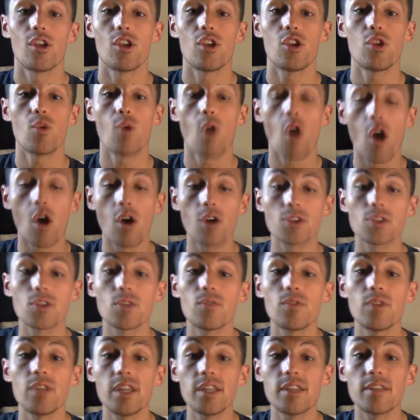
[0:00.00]
you
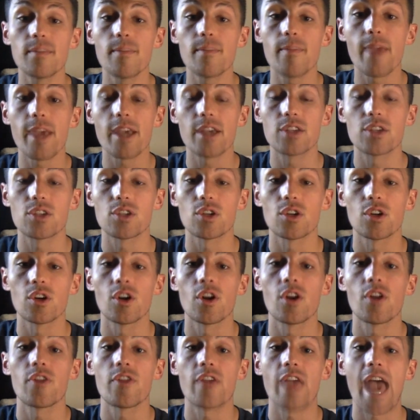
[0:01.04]
also need to make
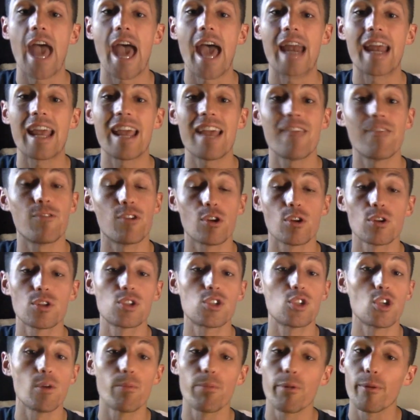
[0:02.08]
sure that if you're
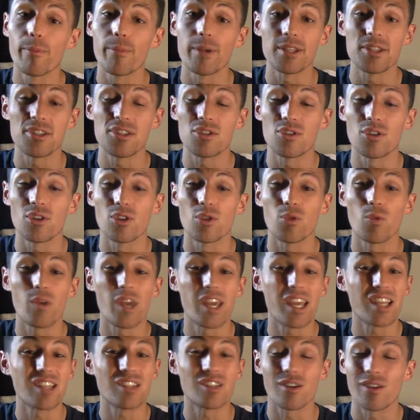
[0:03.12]
super busy during the
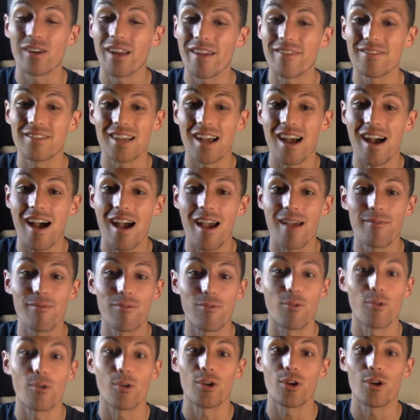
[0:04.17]
week and don't have time
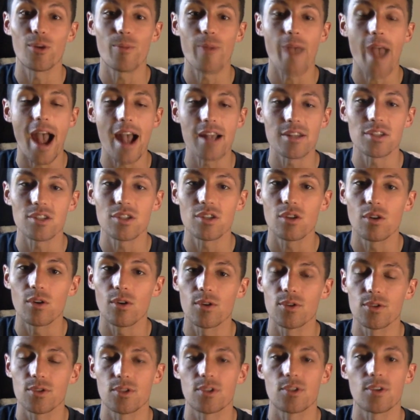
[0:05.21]
for your passion
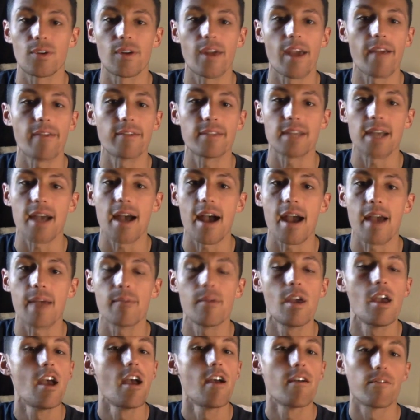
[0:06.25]
goals or don't have
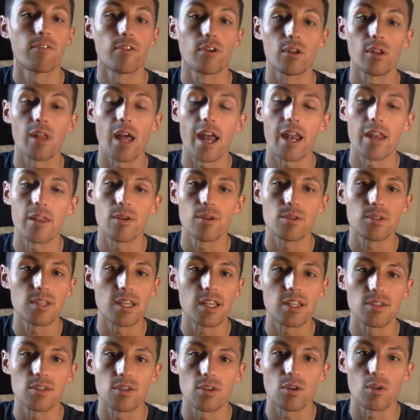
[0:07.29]
time for a lot of those
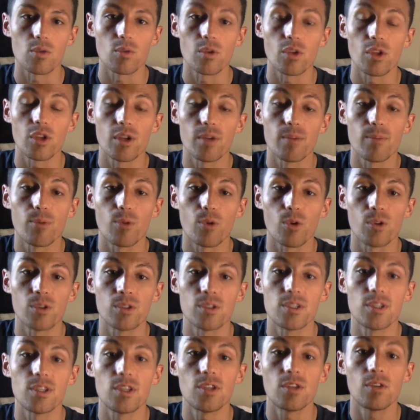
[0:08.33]
things that are really important
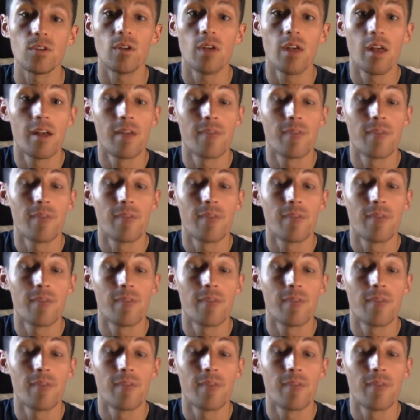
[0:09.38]
to you,